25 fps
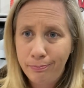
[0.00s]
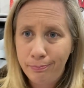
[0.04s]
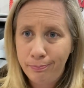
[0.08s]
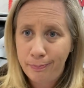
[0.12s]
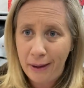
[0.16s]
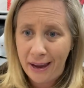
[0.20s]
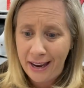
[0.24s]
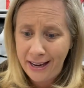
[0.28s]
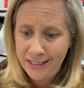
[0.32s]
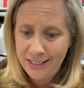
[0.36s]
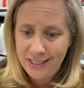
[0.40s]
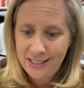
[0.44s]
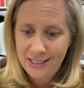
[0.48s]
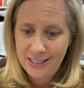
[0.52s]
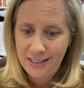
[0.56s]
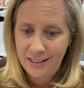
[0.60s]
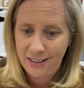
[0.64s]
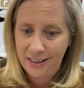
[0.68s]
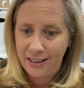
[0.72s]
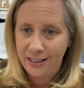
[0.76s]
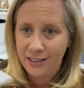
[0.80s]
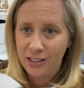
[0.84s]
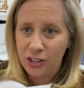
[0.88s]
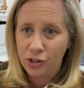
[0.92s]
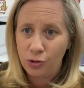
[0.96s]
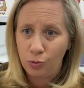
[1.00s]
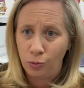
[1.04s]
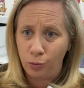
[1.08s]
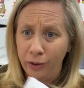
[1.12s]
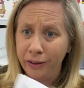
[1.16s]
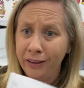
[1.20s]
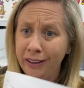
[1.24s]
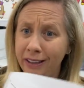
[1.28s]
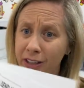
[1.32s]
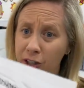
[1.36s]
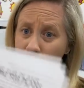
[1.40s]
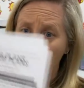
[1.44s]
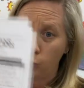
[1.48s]
base to this
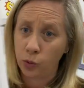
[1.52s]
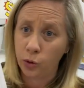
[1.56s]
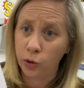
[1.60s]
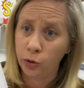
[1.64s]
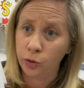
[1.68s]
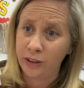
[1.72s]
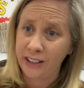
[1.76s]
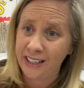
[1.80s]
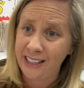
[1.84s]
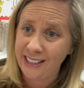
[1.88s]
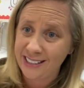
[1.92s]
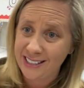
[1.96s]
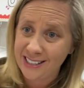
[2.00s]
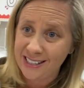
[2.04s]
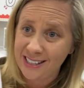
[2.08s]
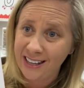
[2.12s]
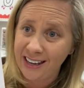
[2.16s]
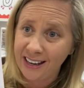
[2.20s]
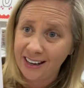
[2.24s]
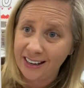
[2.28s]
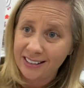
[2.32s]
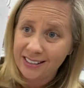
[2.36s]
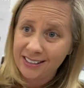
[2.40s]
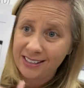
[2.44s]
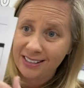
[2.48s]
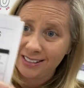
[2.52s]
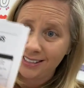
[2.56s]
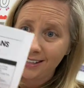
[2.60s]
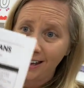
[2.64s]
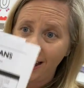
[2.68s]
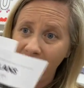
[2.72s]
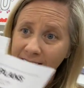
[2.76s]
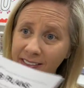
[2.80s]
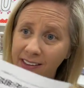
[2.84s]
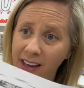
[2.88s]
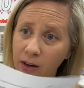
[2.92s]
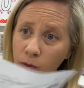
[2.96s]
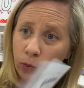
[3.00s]
really truly is this,
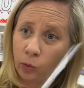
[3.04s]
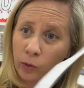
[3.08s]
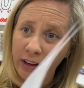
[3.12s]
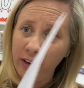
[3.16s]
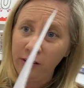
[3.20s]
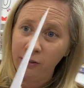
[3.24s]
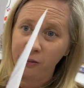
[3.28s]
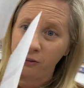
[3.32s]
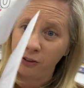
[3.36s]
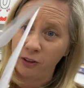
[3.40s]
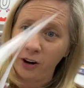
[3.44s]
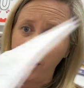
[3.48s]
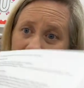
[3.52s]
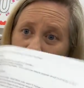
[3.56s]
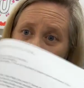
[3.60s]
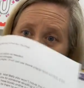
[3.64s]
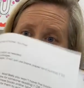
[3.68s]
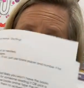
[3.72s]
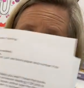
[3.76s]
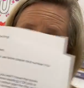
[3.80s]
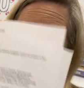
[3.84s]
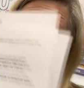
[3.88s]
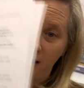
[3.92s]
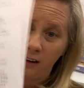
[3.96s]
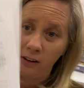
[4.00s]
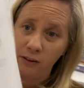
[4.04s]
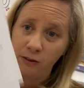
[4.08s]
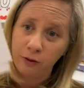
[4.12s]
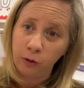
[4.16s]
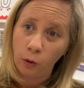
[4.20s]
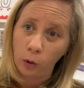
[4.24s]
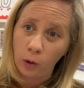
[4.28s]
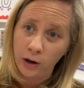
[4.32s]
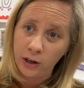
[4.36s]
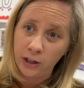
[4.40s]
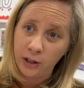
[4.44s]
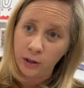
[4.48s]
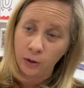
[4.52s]
and then we front loaded it
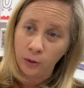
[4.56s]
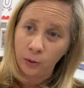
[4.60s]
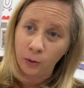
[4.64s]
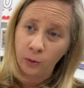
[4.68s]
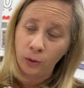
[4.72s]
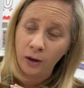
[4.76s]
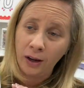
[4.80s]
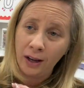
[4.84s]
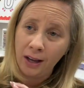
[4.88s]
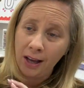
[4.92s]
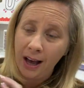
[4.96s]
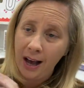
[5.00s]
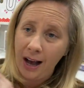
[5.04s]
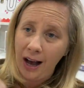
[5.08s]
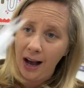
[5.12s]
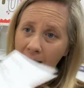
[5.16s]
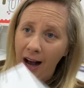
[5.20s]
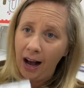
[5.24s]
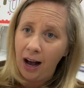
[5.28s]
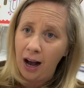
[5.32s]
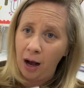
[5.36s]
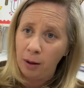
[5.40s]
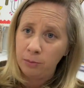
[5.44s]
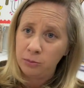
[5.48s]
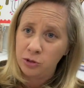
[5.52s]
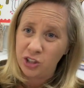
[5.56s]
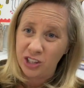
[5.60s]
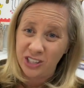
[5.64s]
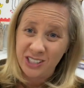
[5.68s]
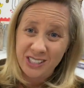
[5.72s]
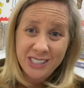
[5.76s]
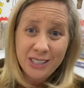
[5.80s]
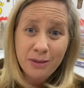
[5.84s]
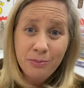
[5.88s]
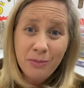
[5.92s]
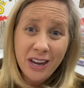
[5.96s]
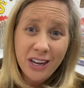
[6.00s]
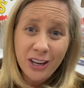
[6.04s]
for you
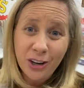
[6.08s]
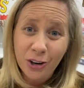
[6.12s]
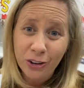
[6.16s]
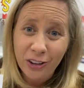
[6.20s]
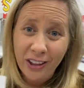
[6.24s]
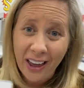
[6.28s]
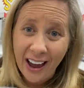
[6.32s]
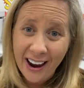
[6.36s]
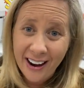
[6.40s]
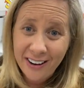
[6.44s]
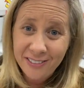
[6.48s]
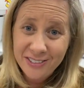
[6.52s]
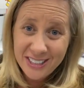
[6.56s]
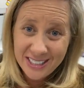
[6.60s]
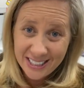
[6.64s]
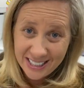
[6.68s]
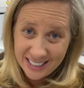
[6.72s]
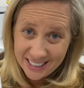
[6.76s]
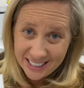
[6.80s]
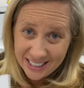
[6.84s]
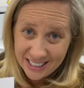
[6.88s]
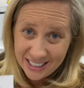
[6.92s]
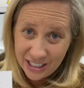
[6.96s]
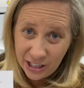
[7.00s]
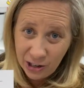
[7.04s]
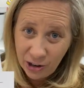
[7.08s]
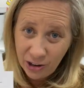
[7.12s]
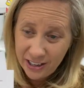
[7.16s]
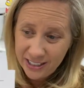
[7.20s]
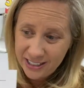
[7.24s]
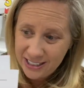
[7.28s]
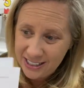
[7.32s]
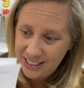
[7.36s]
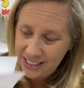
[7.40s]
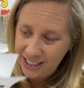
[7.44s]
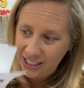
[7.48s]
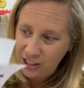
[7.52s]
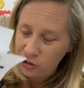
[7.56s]
just to make your lives easier
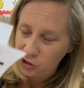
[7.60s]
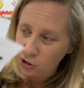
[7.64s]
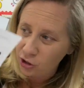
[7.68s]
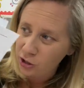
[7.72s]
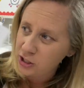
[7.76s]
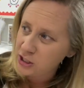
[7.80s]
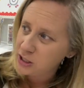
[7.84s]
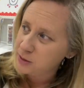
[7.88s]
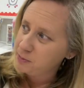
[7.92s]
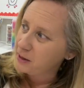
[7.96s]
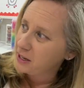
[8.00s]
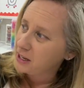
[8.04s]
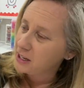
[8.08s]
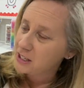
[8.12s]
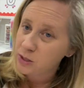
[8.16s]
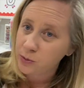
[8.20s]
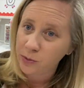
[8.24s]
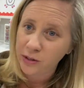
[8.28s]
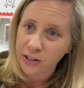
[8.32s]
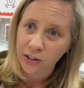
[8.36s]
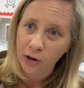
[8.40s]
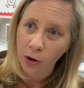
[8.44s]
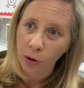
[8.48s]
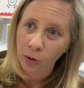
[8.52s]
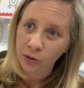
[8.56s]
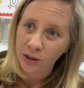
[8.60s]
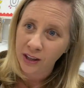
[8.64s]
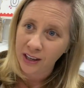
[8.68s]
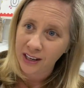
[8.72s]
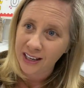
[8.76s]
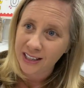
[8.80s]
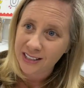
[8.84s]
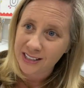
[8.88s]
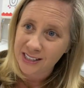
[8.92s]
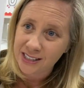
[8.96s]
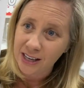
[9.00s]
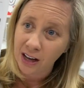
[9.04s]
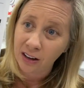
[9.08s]
as teachers, because we know that
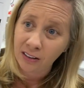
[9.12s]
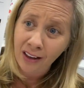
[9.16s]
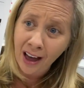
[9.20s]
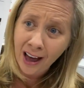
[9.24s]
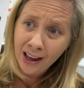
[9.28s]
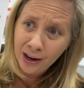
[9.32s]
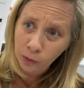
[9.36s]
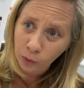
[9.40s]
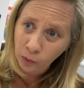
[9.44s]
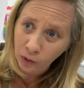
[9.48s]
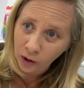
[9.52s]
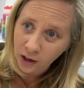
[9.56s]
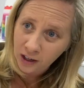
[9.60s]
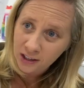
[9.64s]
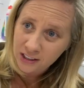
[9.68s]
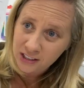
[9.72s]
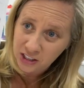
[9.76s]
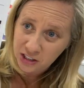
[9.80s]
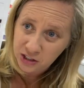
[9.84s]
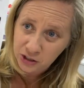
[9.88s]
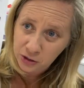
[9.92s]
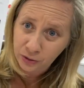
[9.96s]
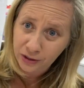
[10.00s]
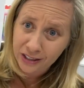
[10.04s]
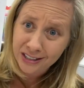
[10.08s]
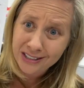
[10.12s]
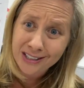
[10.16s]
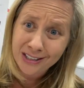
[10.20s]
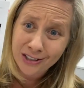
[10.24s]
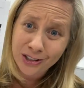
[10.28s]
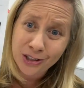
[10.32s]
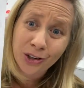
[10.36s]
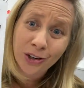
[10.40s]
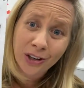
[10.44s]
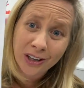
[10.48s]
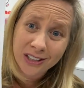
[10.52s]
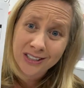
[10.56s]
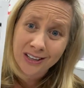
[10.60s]
it's a lot of work to do this. It
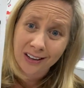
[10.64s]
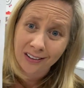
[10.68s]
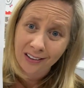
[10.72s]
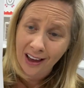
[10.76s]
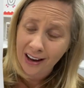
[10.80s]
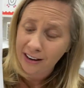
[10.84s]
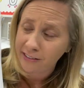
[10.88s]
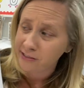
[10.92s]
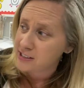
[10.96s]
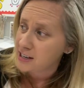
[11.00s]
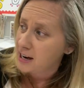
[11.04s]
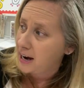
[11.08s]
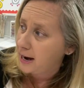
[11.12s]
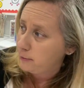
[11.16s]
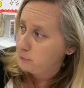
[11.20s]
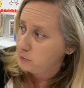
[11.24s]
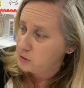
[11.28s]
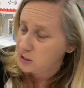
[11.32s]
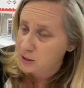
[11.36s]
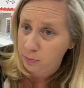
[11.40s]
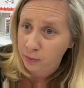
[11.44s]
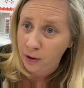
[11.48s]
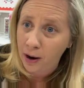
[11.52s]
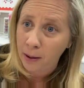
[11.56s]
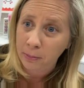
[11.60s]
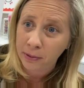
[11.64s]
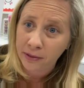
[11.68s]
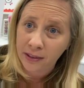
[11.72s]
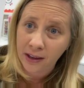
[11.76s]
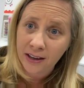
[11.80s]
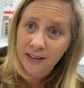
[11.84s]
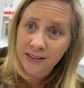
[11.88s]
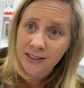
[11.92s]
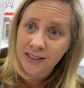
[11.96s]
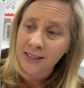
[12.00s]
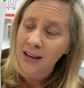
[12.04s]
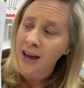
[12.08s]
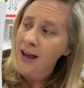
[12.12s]
took us a lot of time to prep
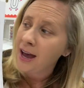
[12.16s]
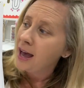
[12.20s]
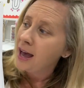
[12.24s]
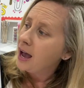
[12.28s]
this.